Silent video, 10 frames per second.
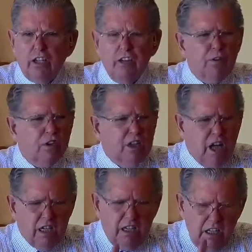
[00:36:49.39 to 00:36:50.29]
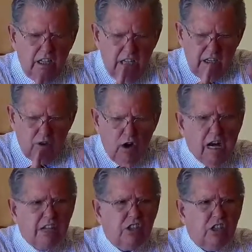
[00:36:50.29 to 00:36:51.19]
If it's not in
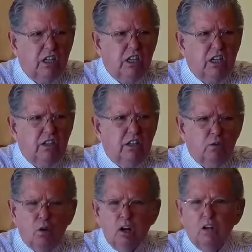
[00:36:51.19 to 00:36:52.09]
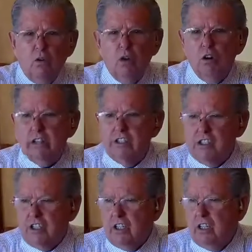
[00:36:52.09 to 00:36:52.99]
Christ, then where in the world is it?